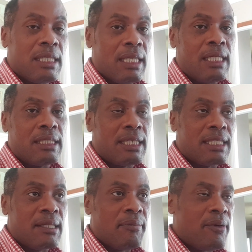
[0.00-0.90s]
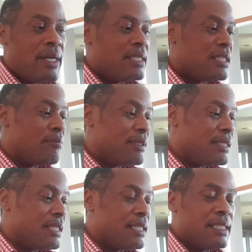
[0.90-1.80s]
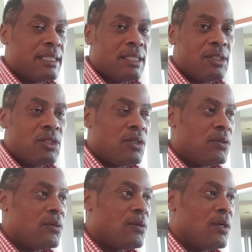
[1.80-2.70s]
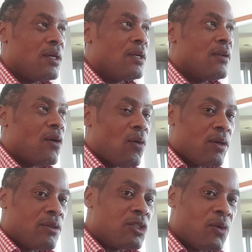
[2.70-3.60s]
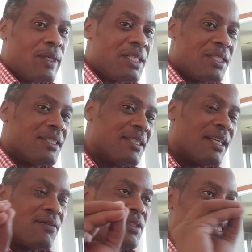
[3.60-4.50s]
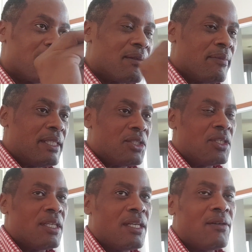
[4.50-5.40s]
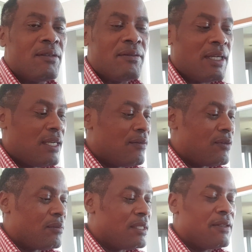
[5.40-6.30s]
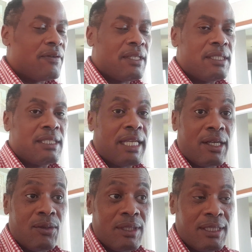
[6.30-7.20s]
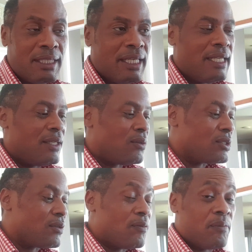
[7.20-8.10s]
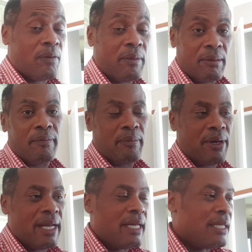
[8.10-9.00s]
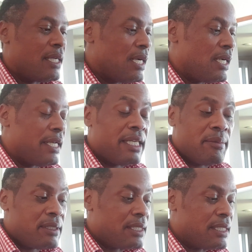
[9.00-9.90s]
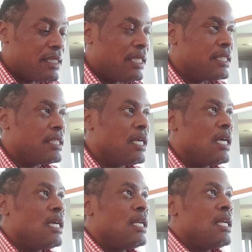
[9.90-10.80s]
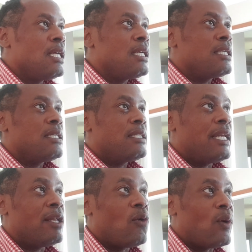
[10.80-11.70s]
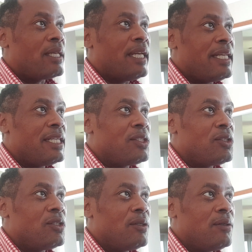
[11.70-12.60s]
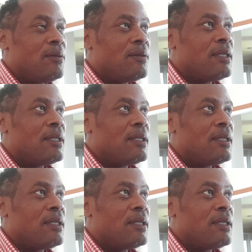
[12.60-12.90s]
assist brands and businesses to all those questions that I've just mentioned now, from the different stakeholders and also from the brand and the business, is they know what they need to do